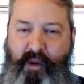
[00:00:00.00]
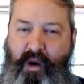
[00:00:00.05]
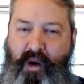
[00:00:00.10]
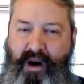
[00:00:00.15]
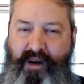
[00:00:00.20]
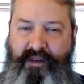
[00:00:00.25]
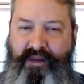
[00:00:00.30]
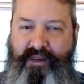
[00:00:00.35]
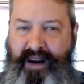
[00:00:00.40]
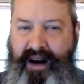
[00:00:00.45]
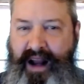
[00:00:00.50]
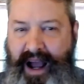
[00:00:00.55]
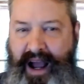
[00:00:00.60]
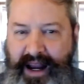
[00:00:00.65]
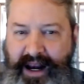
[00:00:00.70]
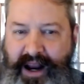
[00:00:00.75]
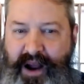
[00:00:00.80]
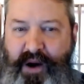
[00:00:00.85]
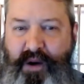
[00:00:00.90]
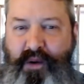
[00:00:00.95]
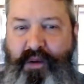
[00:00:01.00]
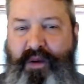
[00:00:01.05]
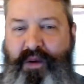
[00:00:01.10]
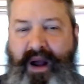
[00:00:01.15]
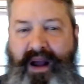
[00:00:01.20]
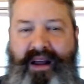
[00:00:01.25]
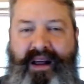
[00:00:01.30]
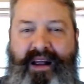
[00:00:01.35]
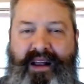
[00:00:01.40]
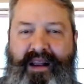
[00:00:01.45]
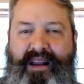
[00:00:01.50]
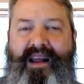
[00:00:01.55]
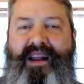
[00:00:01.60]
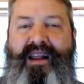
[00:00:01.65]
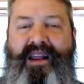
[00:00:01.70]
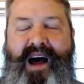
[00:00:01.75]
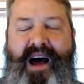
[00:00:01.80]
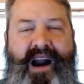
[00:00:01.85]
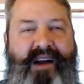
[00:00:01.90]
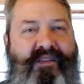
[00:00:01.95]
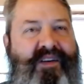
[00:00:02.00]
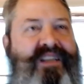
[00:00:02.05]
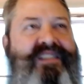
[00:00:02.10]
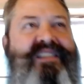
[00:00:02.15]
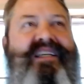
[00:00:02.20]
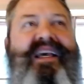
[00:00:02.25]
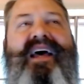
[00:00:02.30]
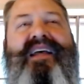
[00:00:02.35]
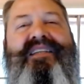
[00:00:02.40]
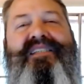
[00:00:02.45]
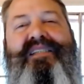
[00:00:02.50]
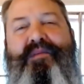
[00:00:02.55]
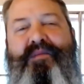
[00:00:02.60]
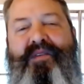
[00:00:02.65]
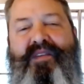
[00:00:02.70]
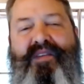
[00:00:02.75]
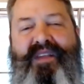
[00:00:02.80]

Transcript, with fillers: often I know a lot of us get some of